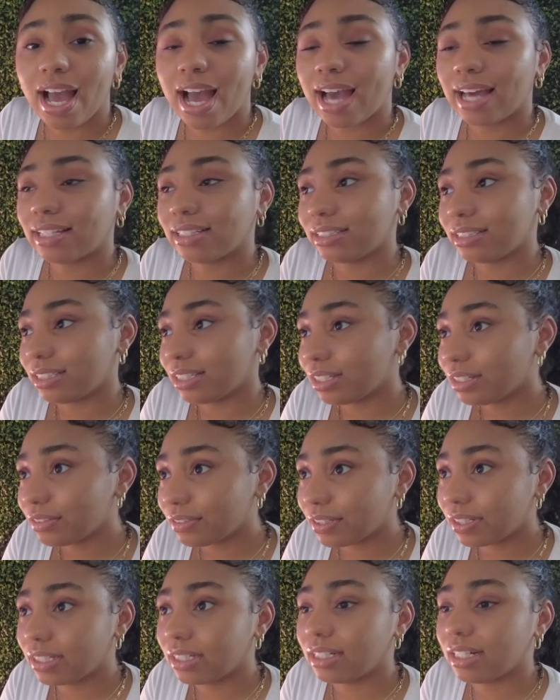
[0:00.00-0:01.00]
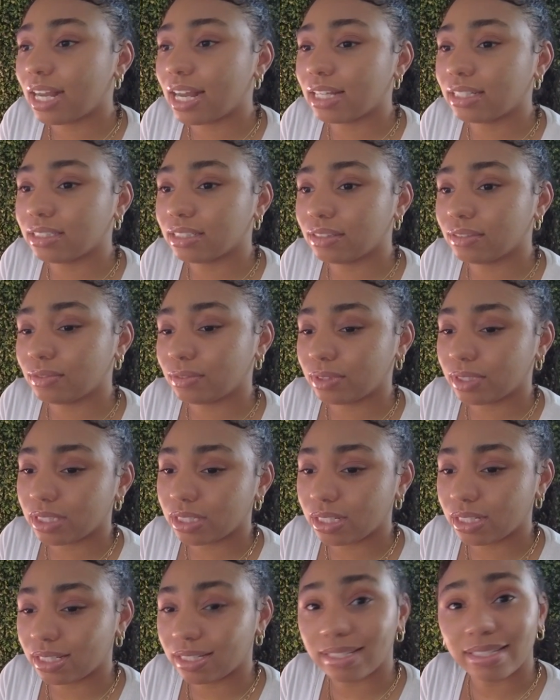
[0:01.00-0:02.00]
I love her. I love what
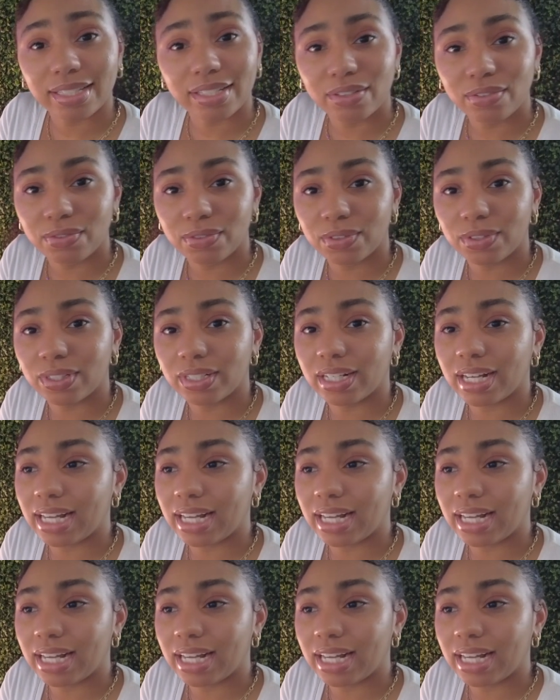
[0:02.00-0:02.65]
she stood for.